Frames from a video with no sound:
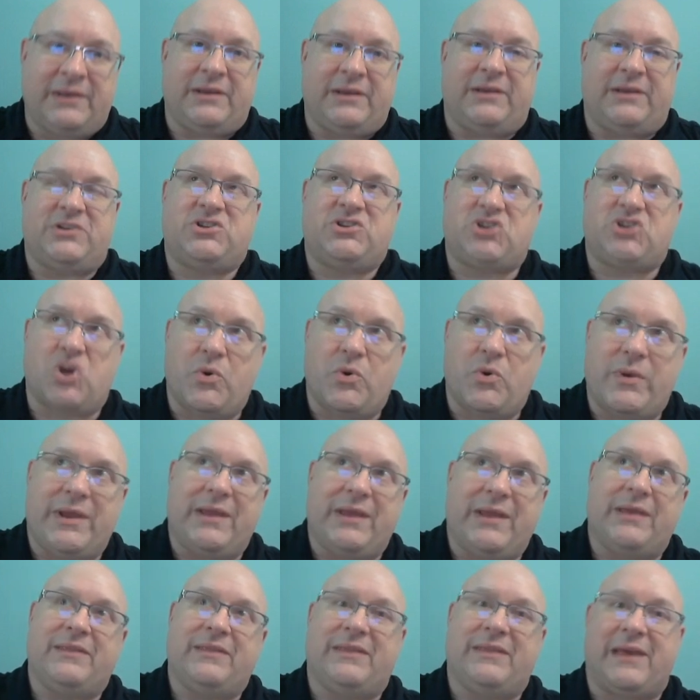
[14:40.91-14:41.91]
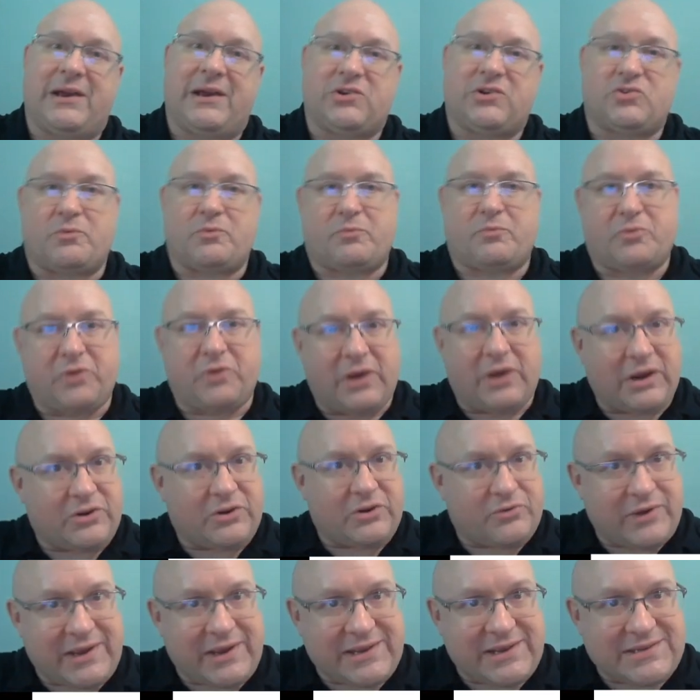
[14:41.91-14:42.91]
showing the actual
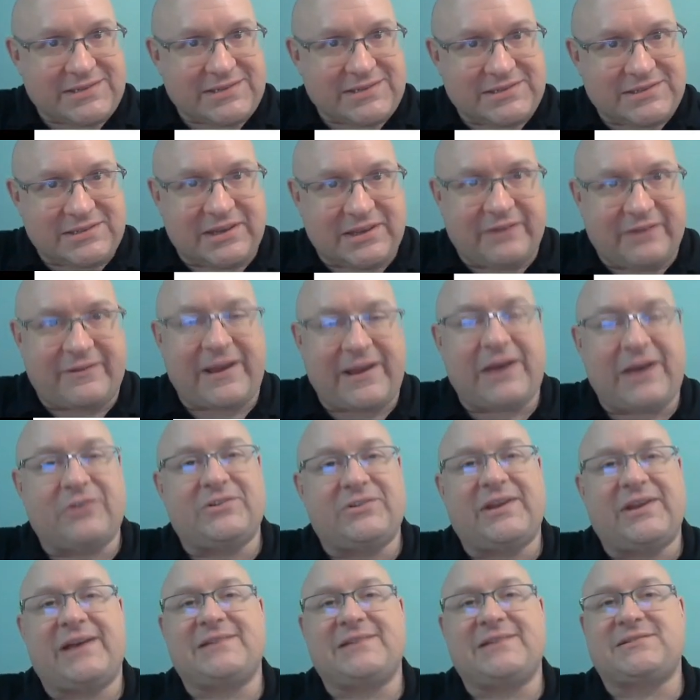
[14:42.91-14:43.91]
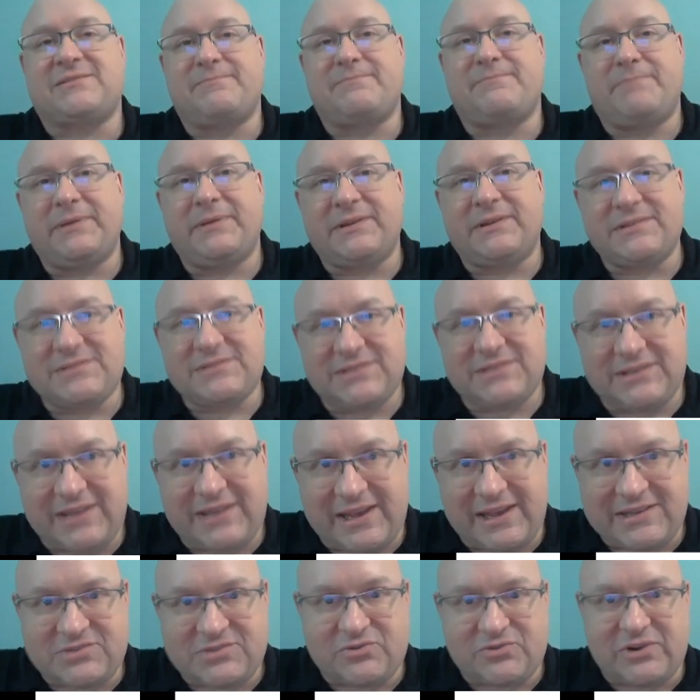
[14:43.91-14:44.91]
progress of how Dask builds the
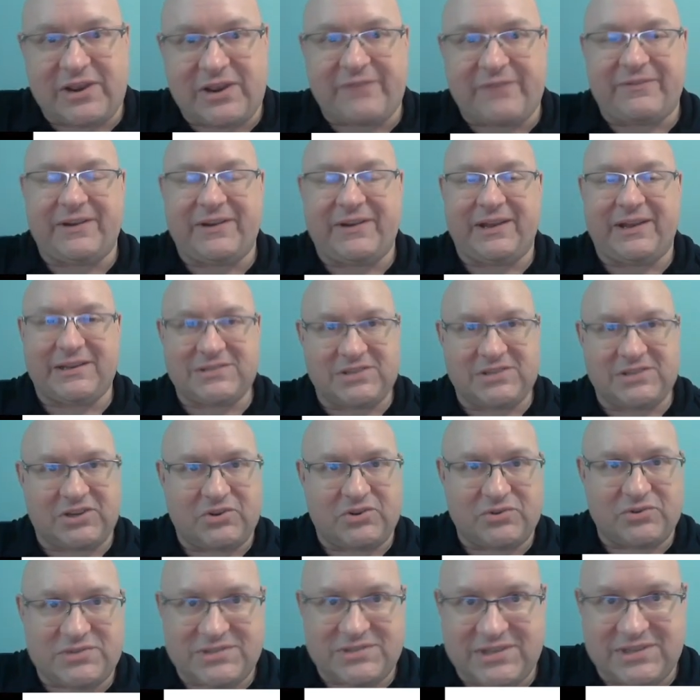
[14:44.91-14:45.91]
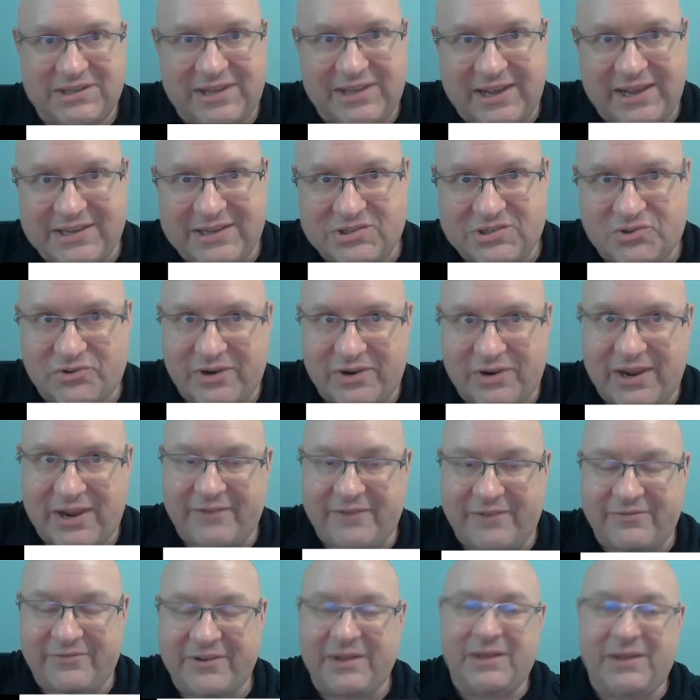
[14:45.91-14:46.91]
task graph and executes the task
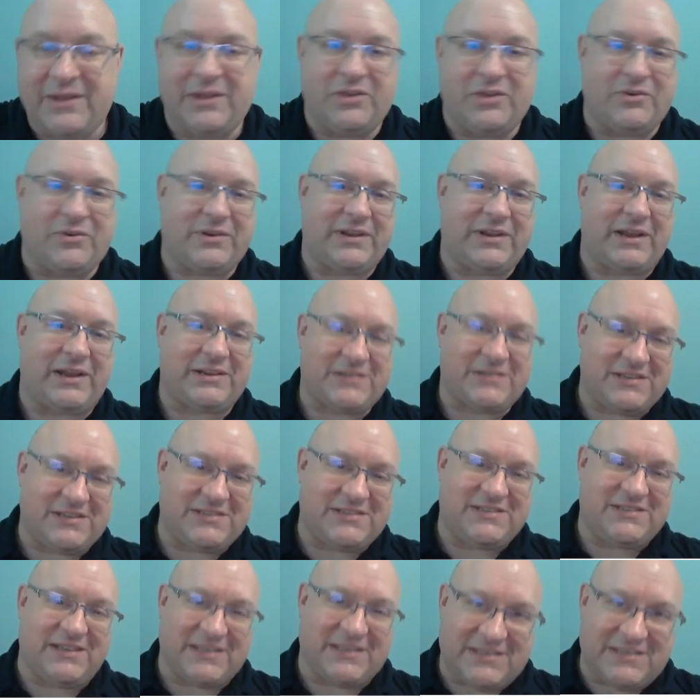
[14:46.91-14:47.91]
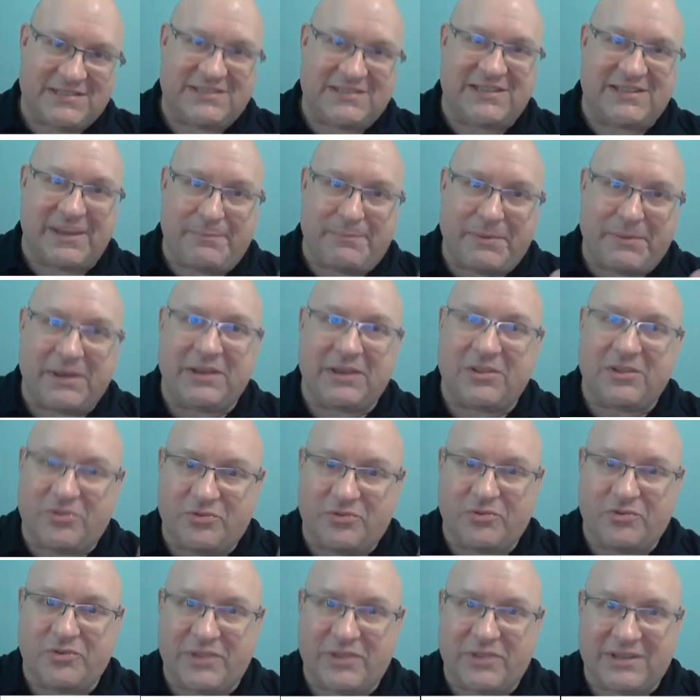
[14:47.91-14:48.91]
graph. You can actually see it stepping
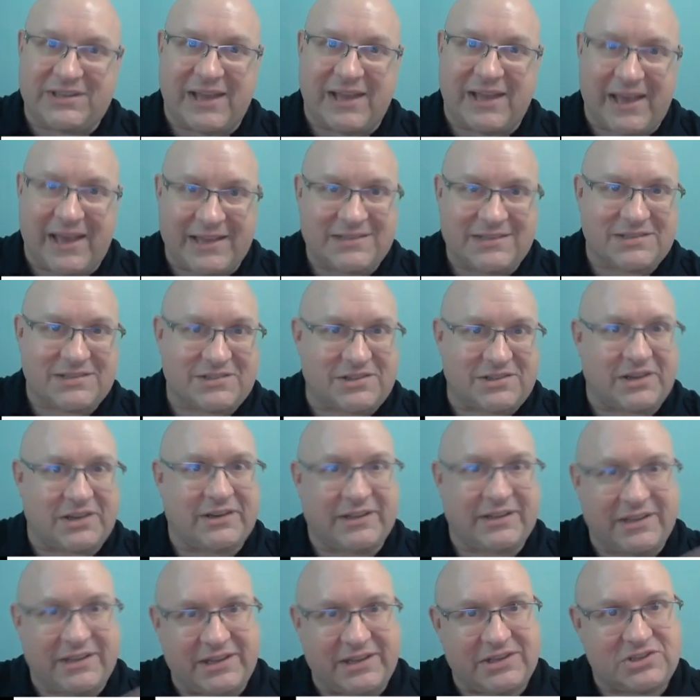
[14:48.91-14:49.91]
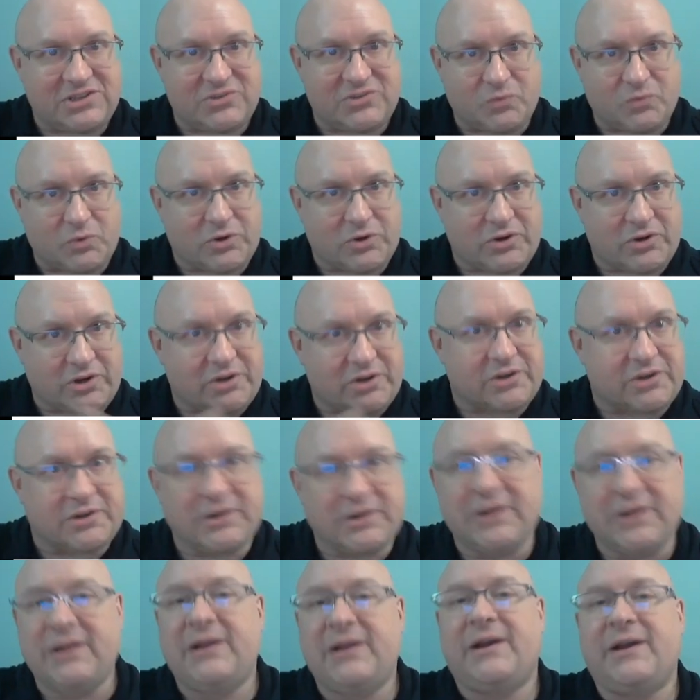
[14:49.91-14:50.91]
through the tasks on each
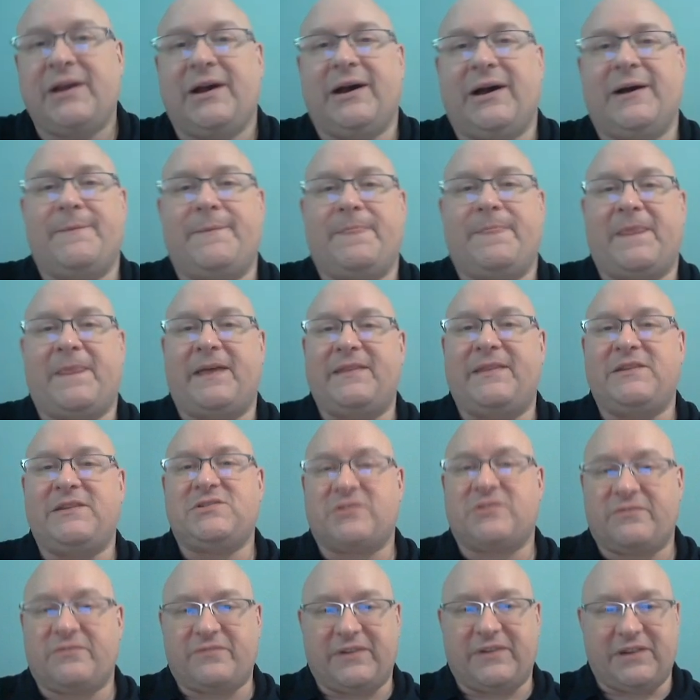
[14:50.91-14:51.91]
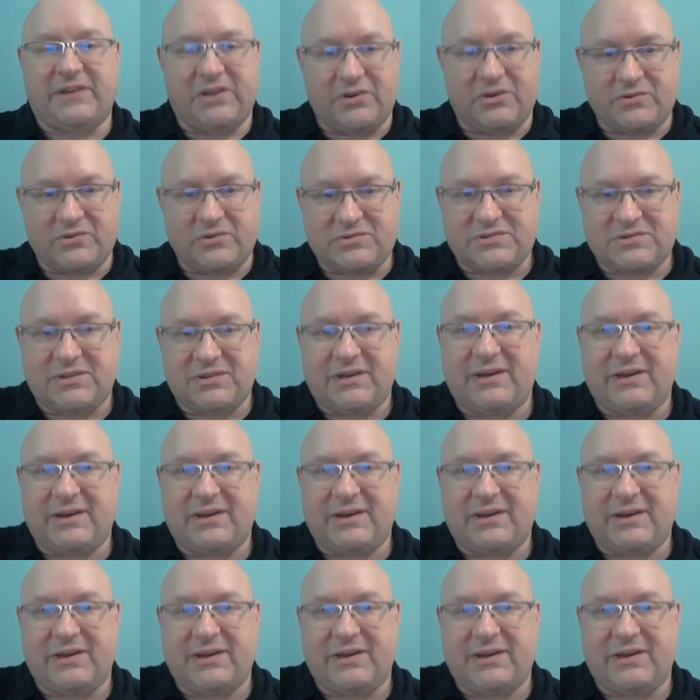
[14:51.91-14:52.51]
worker. And these are videos